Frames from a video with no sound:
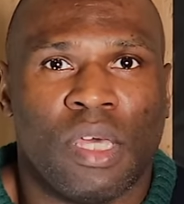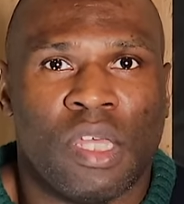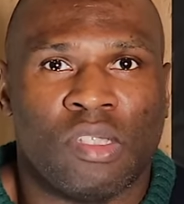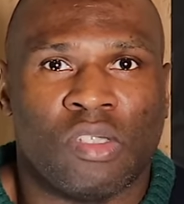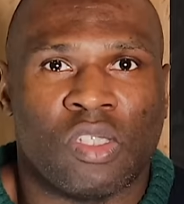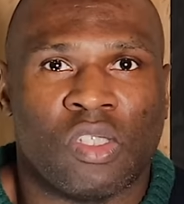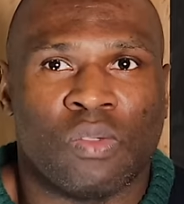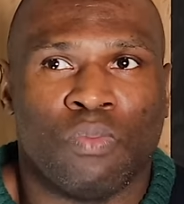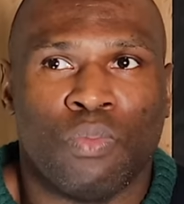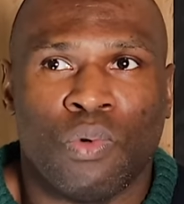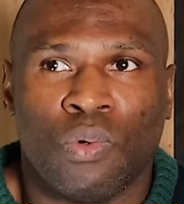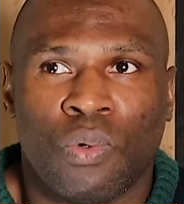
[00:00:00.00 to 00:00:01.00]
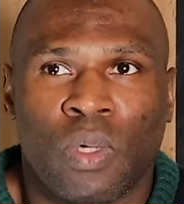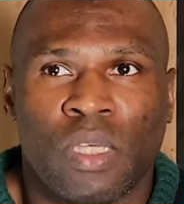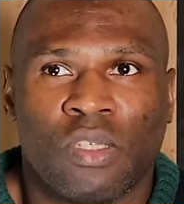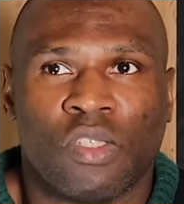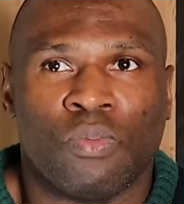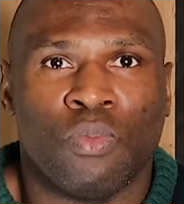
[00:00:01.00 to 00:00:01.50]
It's a
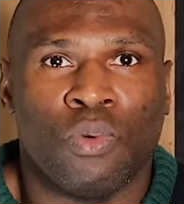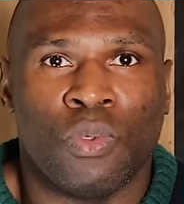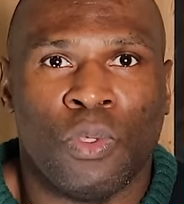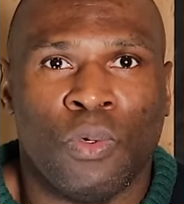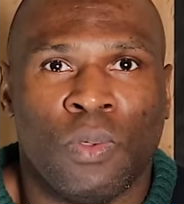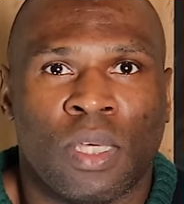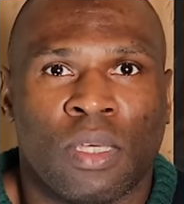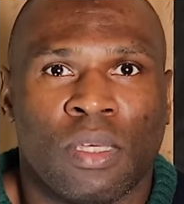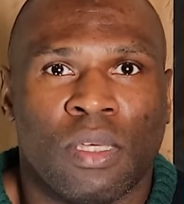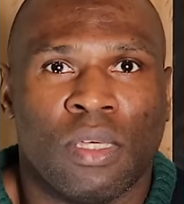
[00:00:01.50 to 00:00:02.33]
small unit.